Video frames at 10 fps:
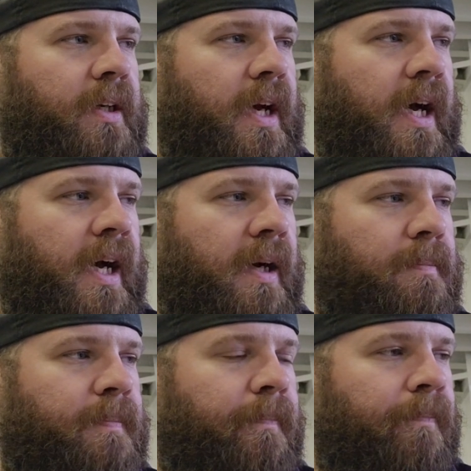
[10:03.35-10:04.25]

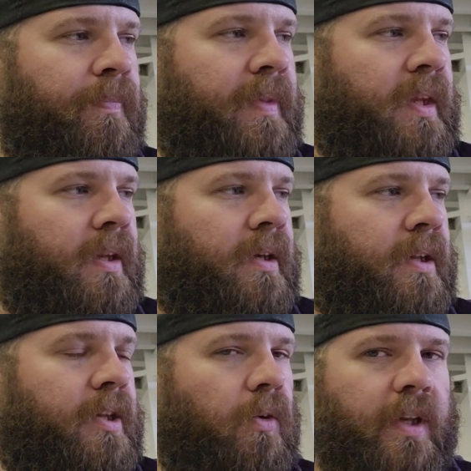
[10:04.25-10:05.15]

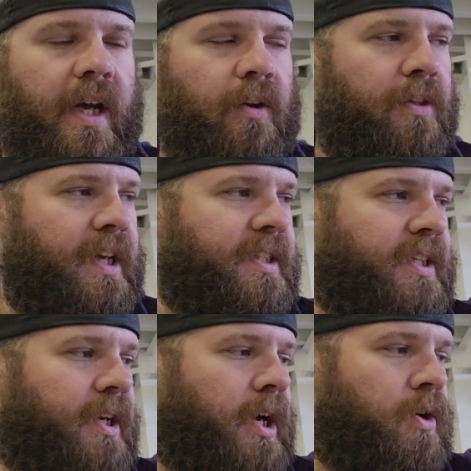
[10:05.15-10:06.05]
The only other things
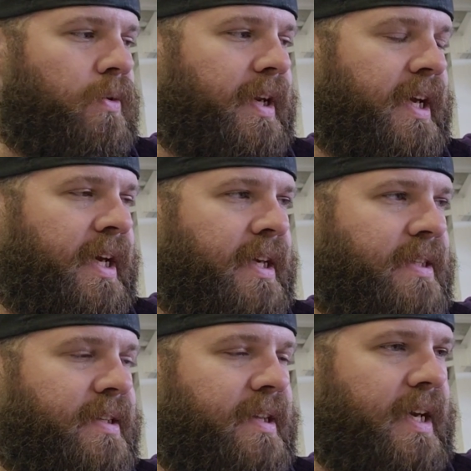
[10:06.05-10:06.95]
to note
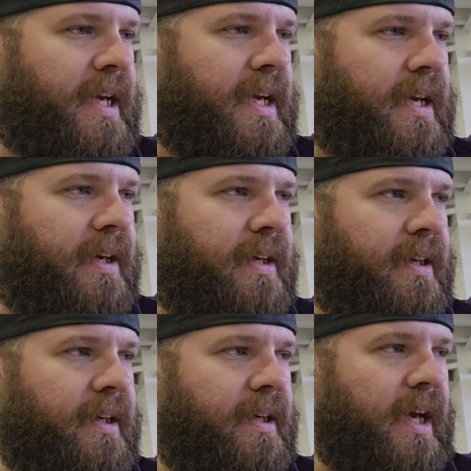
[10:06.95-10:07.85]
is the
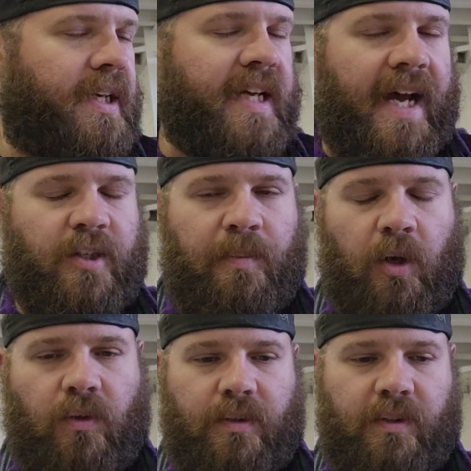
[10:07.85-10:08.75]
attach
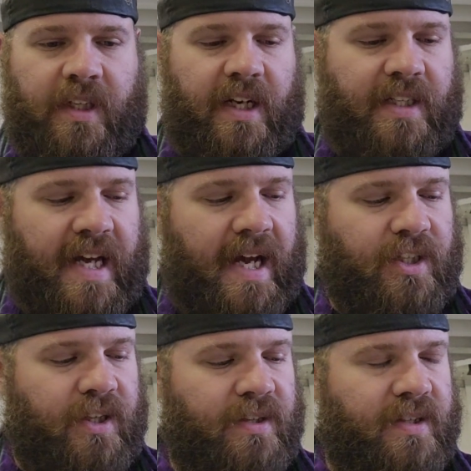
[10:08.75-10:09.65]
bolt that
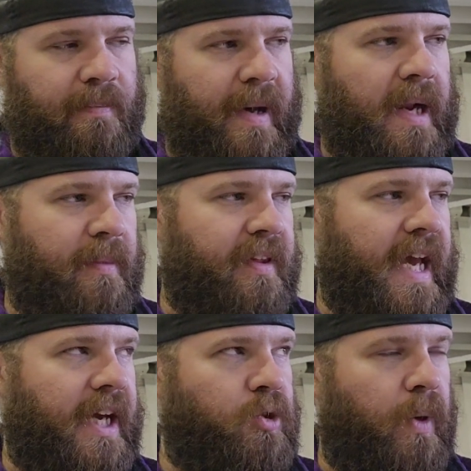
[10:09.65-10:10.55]
attaches the bottom of the
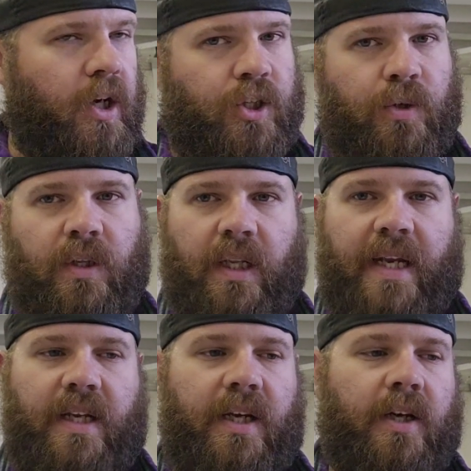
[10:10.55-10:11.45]
actuator to the
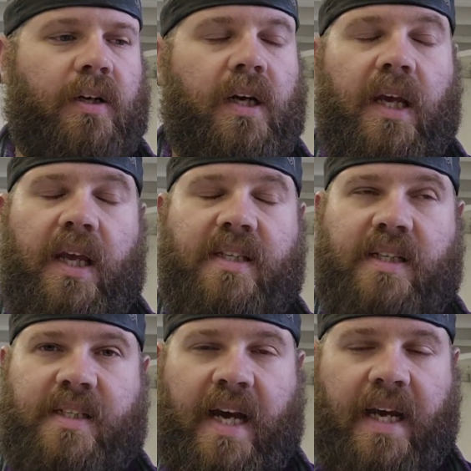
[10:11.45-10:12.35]
landing gear
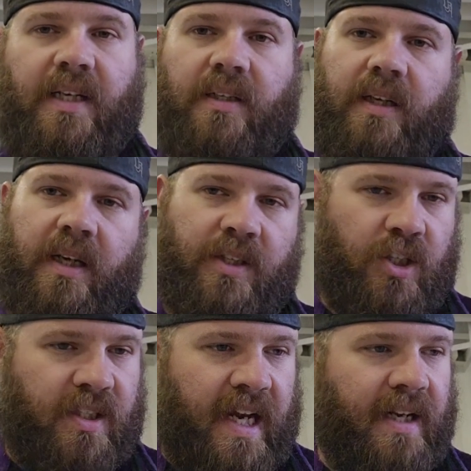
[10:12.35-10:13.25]
isn't tight. It's
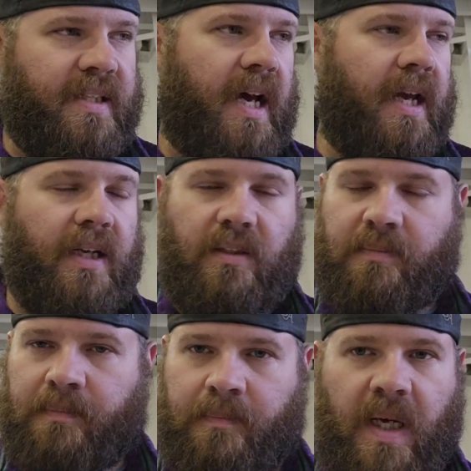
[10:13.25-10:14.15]
just hand tight.
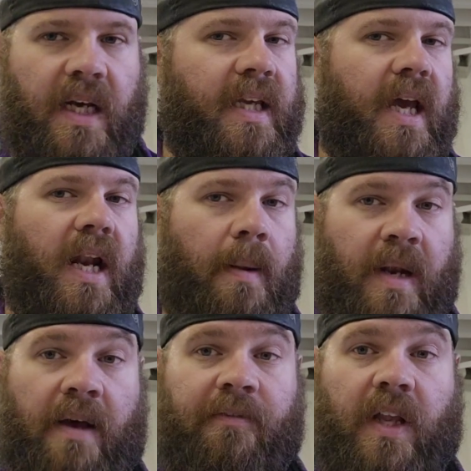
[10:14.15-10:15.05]
Again, I'm
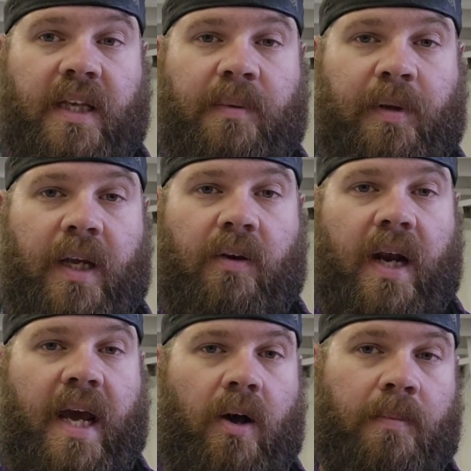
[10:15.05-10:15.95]
not flying the plane
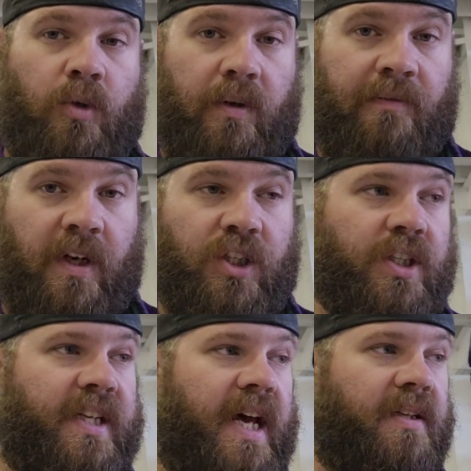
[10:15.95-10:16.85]
right now. I'm doing
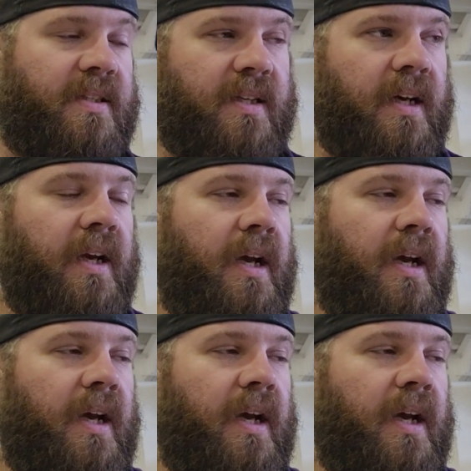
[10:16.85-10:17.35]
function tests.